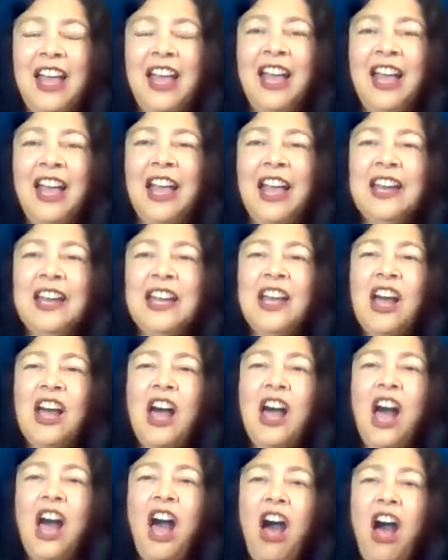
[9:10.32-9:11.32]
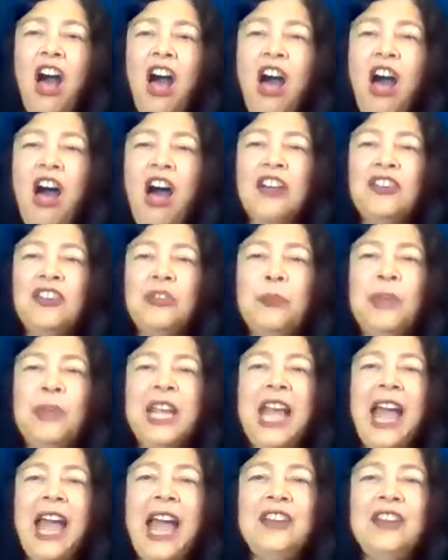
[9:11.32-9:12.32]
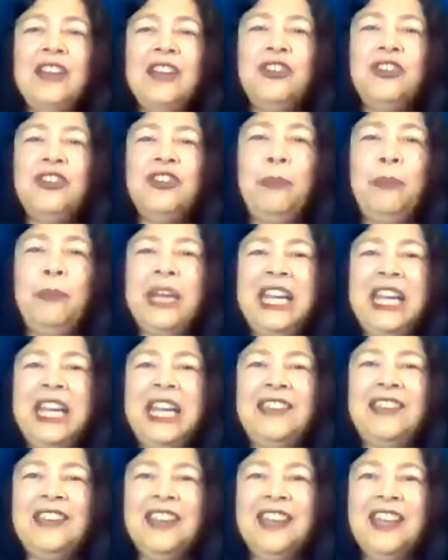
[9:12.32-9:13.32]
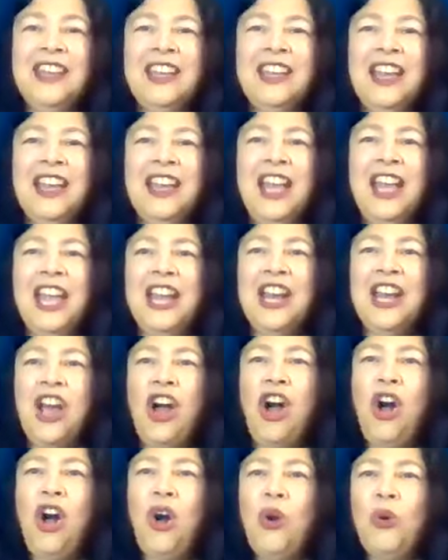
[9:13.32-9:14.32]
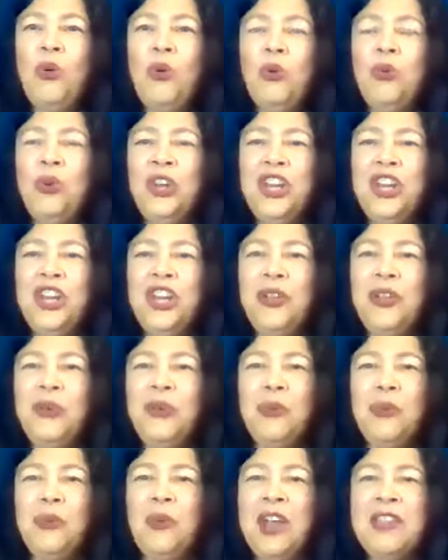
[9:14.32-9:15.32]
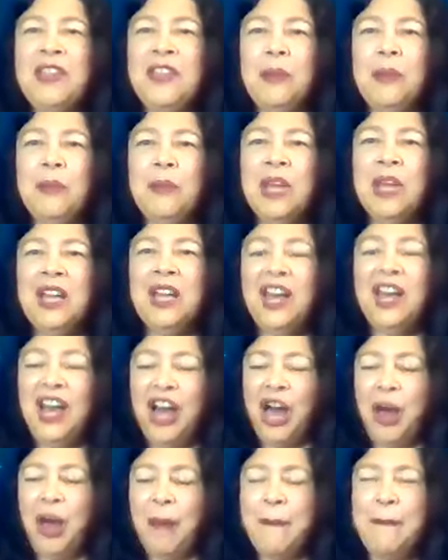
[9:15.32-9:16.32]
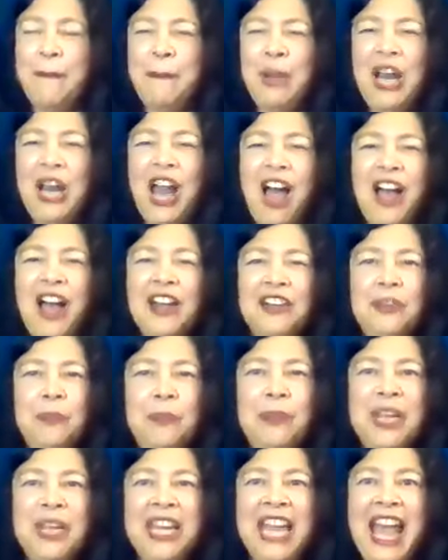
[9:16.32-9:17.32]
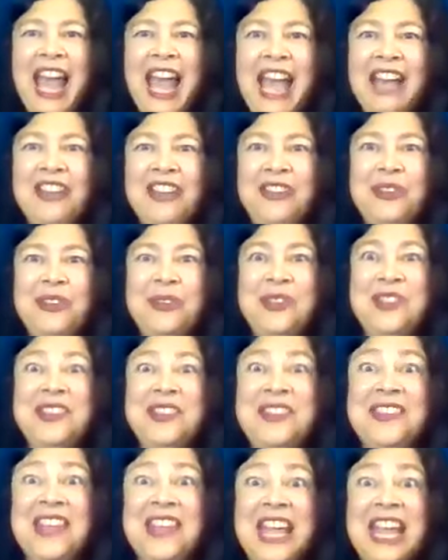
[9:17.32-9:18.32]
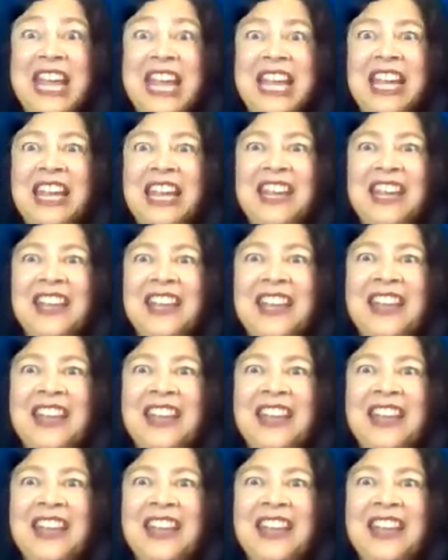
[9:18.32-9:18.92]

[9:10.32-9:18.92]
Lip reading: And her heart began to beat in a whole new rhythm. Her blood began to sing.